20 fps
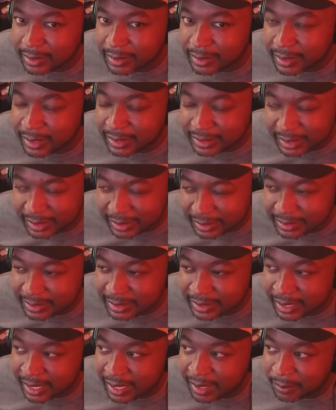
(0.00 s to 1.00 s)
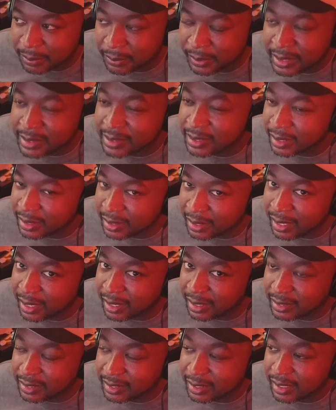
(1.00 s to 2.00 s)
It's a lot. It's a lot.
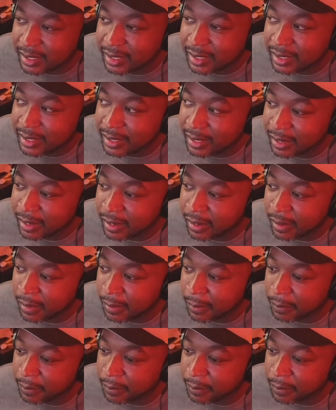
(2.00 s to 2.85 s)
Um,